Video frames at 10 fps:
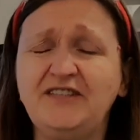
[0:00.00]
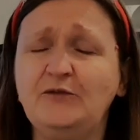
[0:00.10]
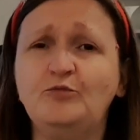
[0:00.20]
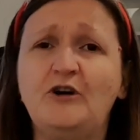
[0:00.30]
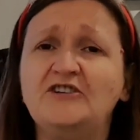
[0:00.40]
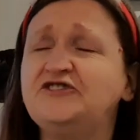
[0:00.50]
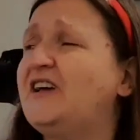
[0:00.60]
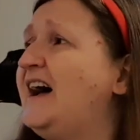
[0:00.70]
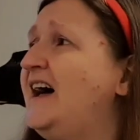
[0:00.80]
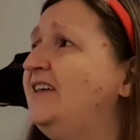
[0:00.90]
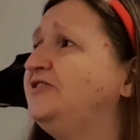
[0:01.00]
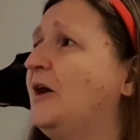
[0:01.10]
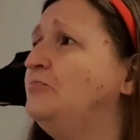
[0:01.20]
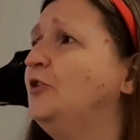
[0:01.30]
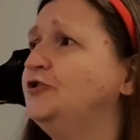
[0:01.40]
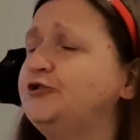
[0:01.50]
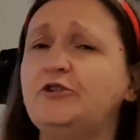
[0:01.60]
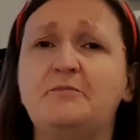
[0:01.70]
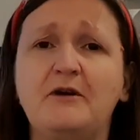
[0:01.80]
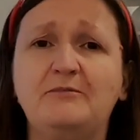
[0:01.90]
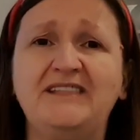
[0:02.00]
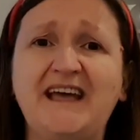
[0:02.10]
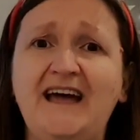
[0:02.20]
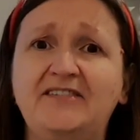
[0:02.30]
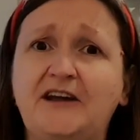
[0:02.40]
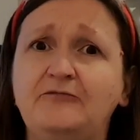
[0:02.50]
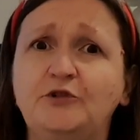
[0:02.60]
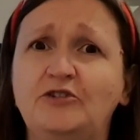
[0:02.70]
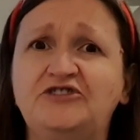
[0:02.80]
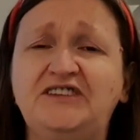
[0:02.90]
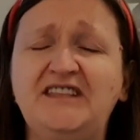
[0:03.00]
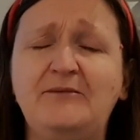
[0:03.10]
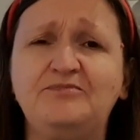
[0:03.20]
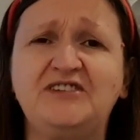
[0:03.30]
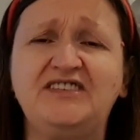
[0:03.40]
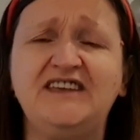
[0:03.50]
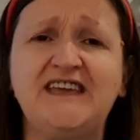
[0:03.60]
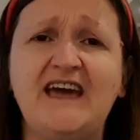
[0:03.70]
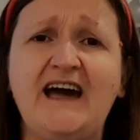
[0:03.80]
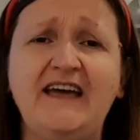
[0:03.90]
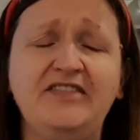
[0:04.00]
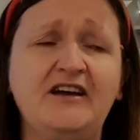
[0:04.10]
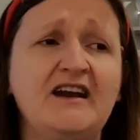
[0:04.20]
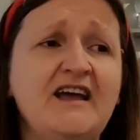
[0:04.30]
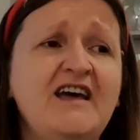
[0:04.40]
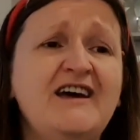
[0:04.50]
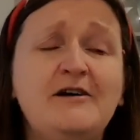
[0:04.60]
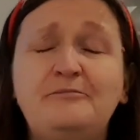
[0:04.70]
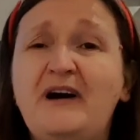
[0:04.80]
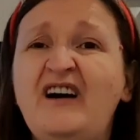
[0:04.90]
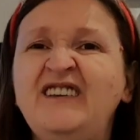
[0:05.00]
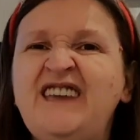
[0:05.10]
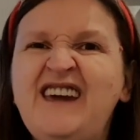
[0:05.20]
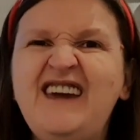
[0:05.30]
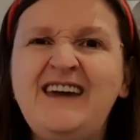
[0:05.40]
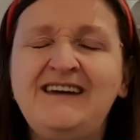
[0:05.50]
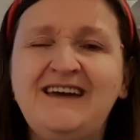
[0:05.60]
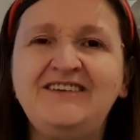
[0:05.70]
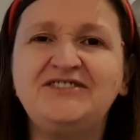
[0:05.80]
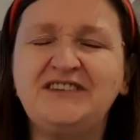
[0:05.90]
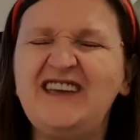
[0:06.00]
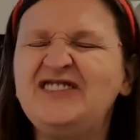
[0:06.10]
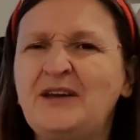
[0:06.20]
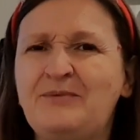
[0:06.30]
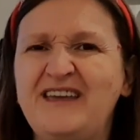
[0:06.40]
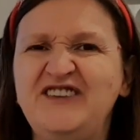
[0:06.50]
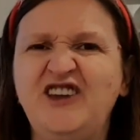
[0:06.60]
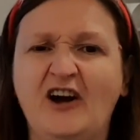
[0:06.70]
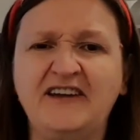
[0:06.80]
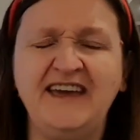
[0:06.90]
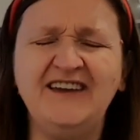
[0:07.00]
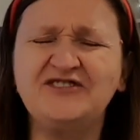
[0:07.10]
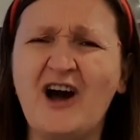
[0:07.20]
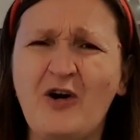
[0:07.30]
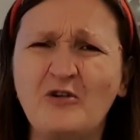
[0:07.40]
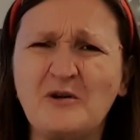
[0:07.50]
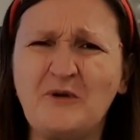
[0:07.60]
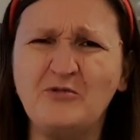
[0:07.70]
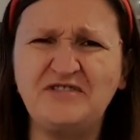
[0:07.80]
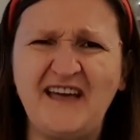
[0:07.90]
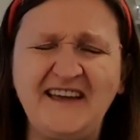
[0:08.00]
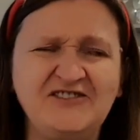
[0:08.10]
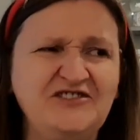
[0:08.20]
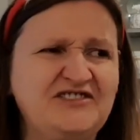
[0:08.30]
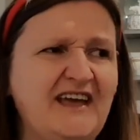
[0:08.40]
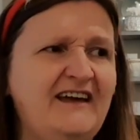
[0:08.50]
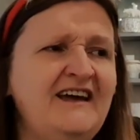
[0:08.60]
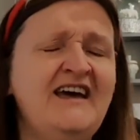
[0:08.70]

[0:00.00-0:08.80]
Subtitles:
feeling worse and I'm not sure about my dad. I've not seen him today yet either. But yeah, it's a bit yucky. It's a horrible thing, isn't it?